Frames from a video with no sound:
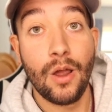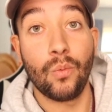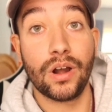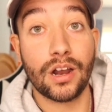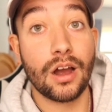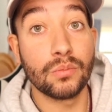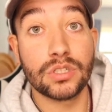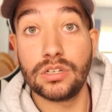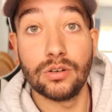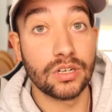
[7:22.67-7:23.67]
when it
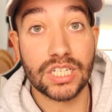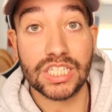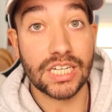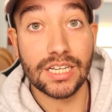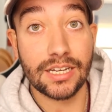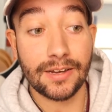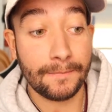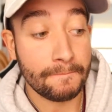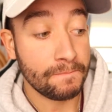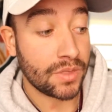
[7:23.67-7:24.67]
comes to doing skiing.